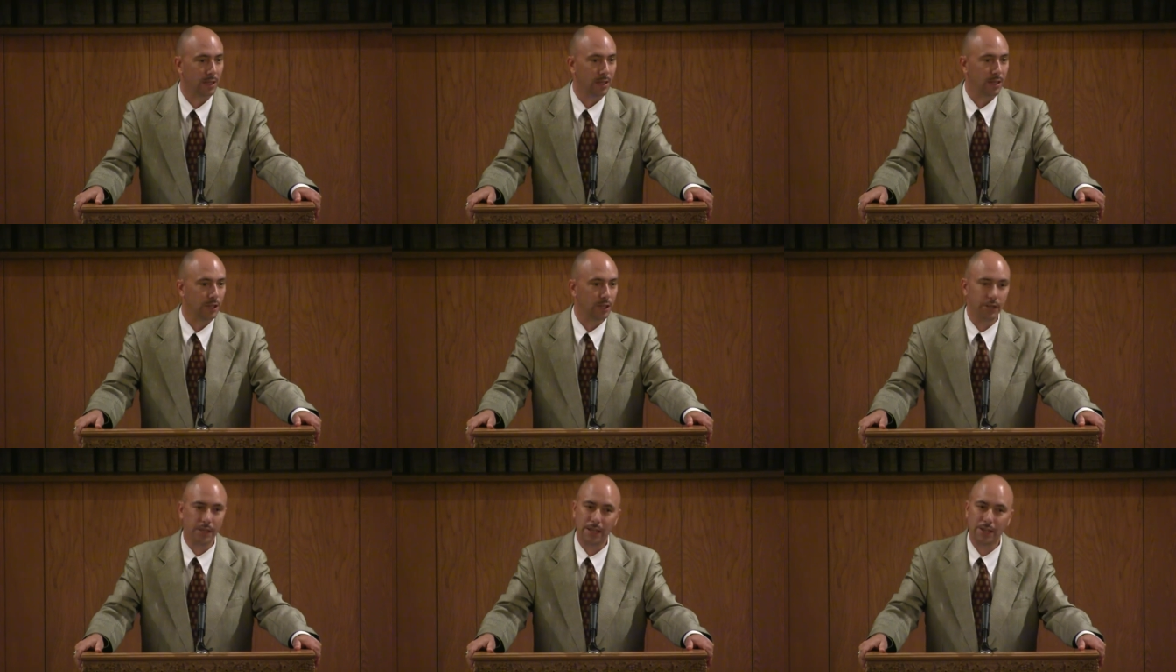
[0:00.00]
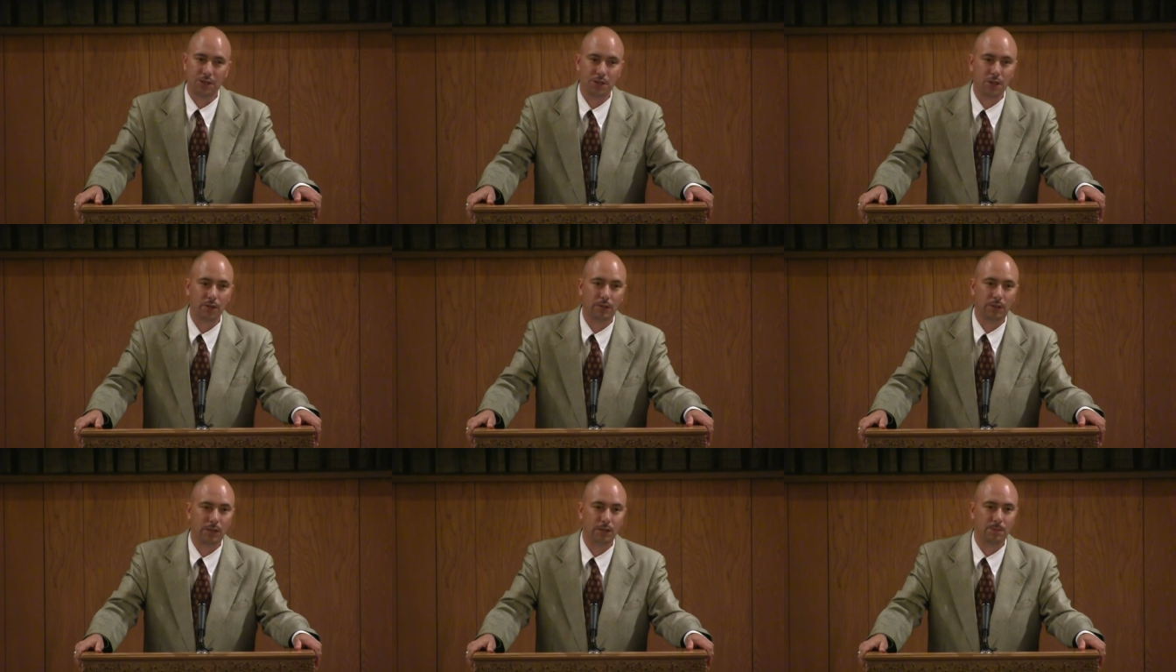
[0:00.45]
You need to
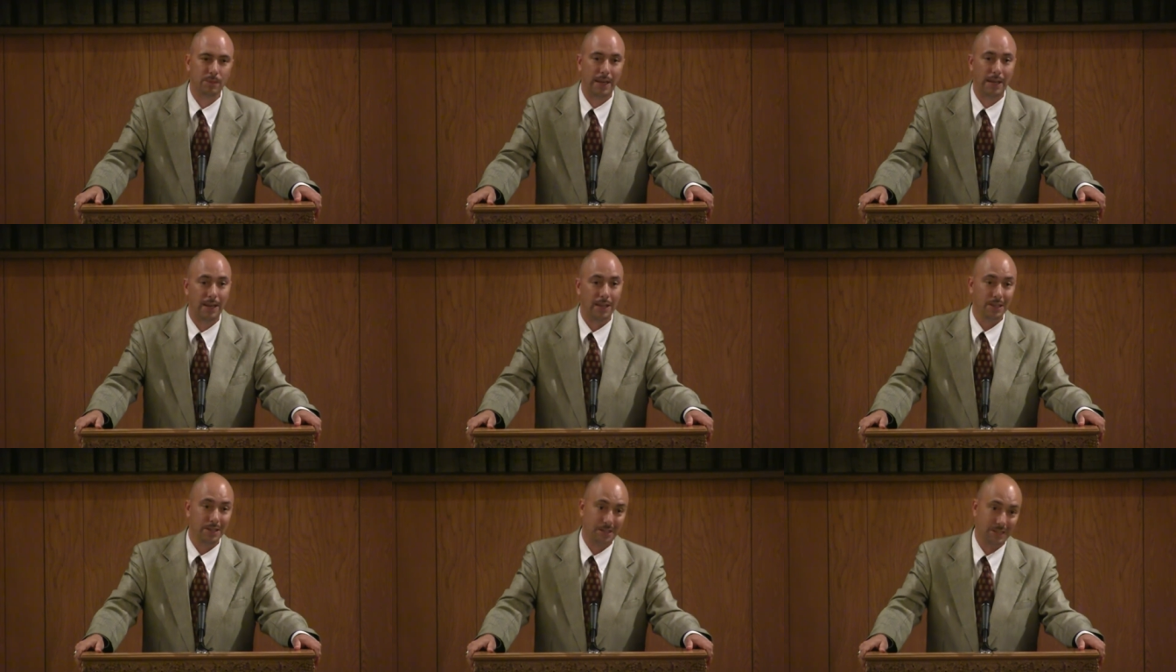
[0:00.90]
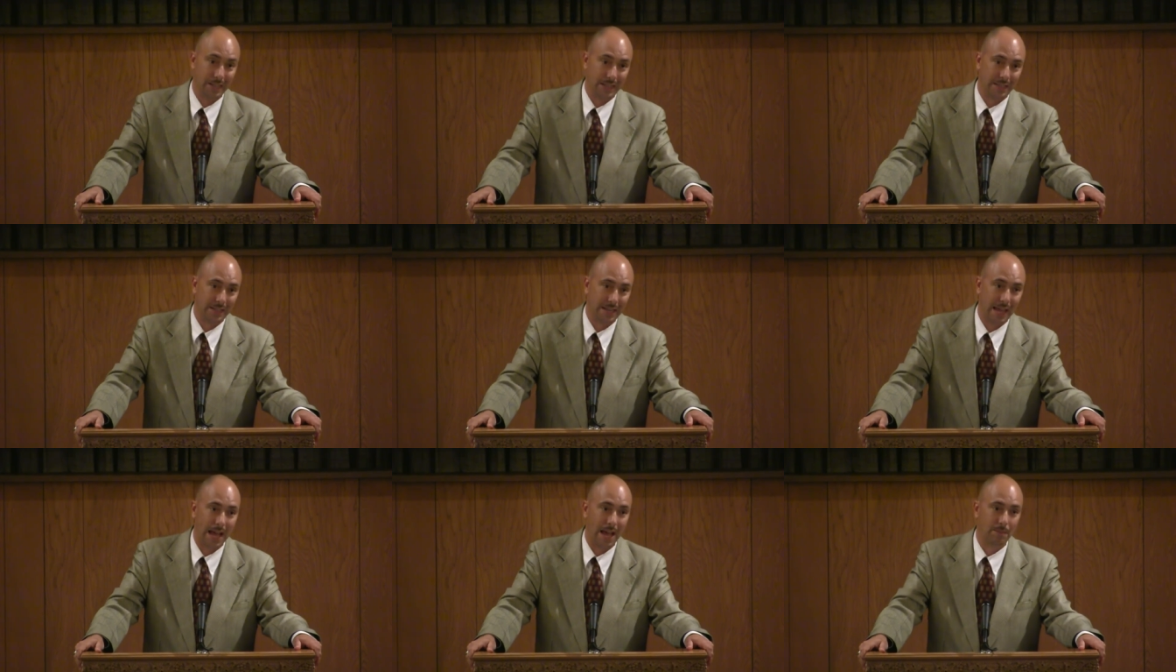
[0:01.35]
shoot this man six
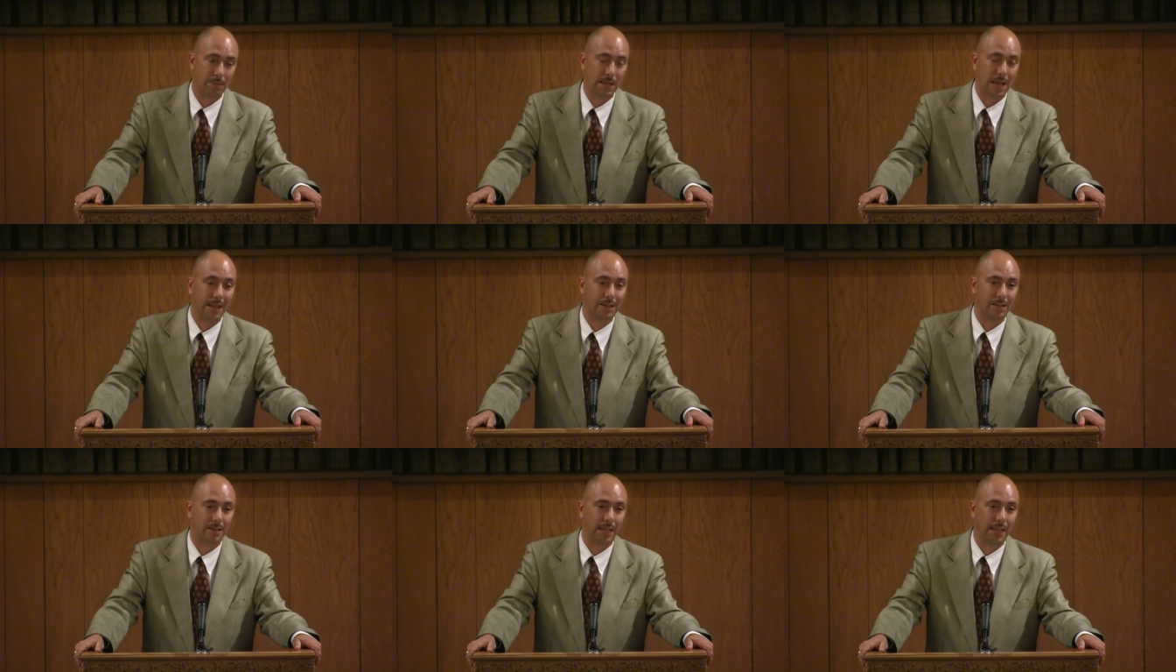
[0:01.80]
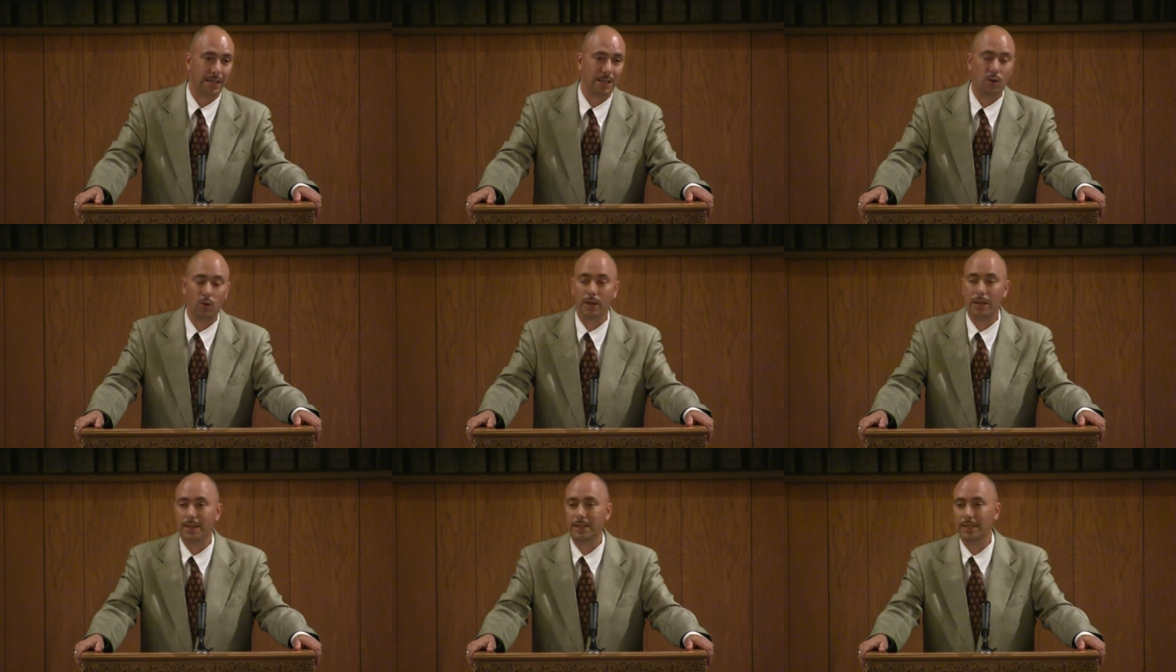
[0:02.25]
times, I'd say.
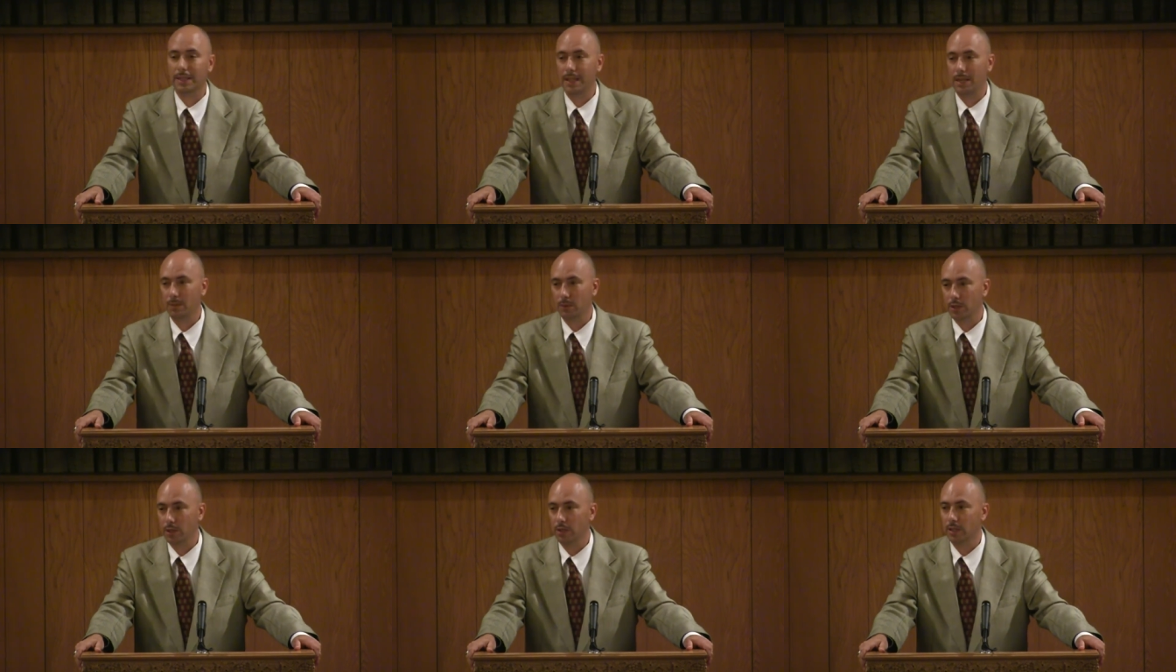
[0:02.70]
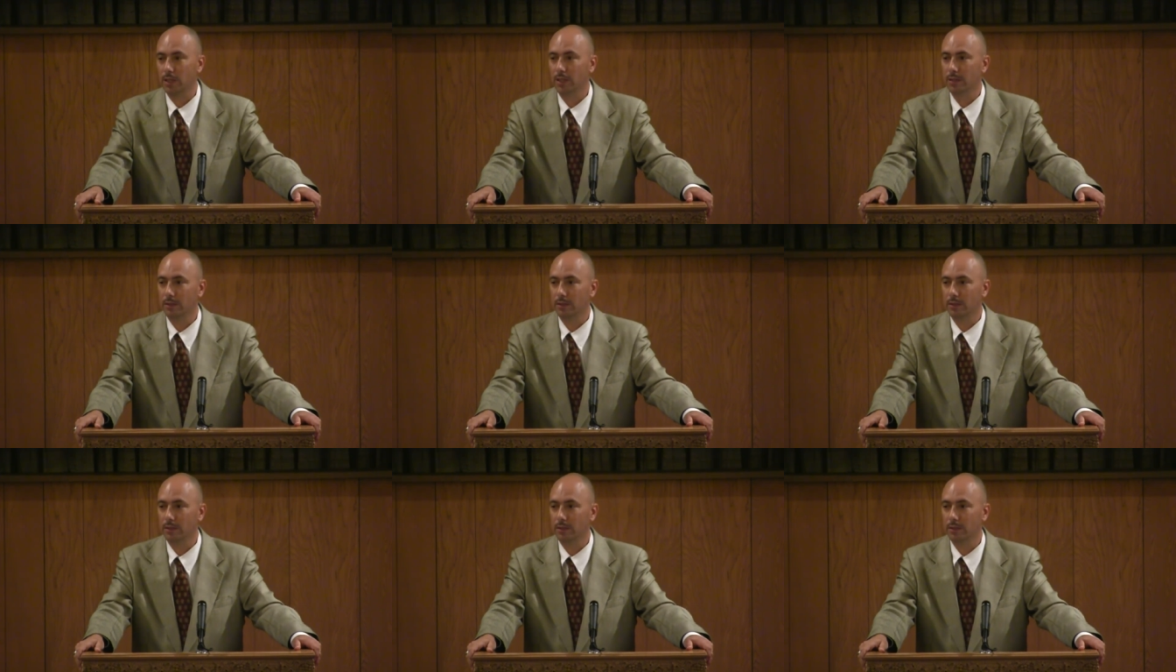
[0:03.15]
Go ahead and get him good.